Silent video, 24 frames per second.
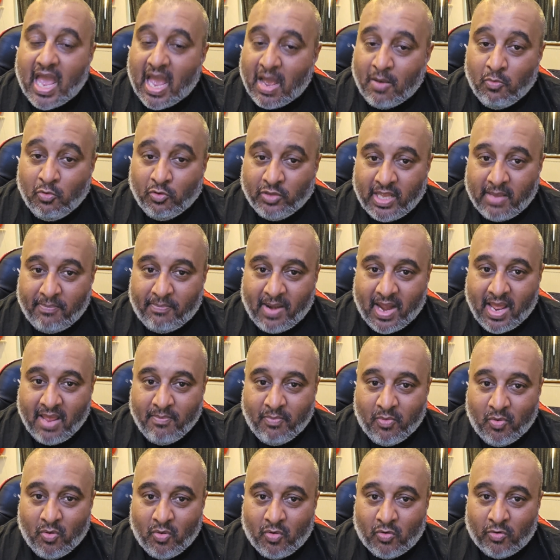And will they play
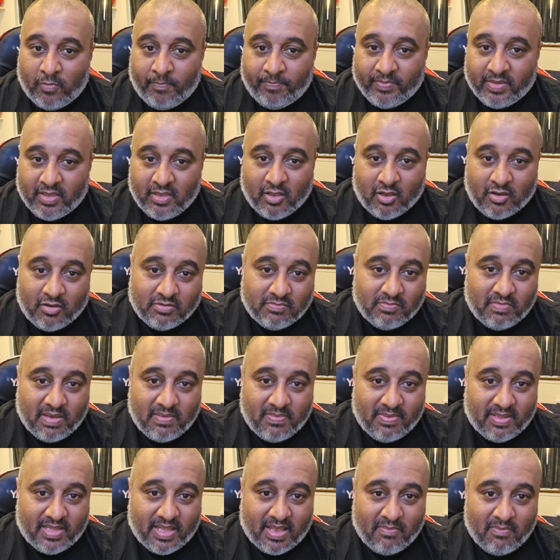ball? You know,
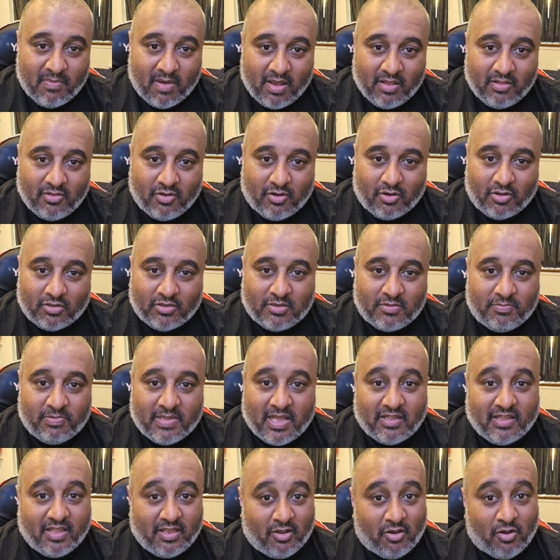maybe they might not.
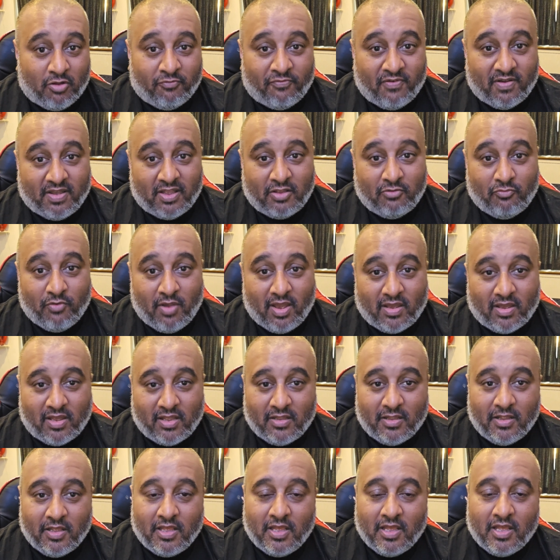Now they've got a fucking
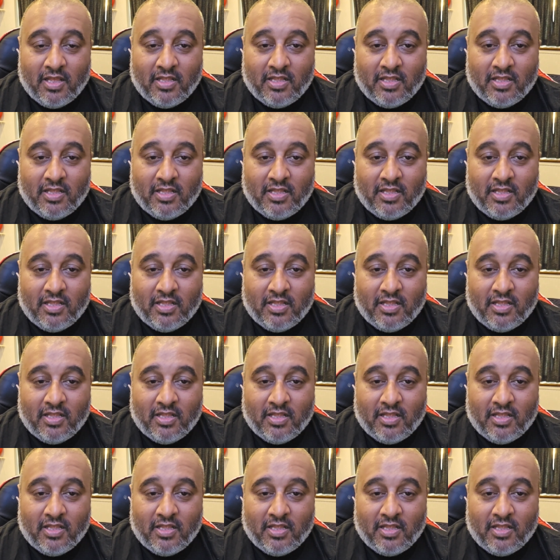dragon.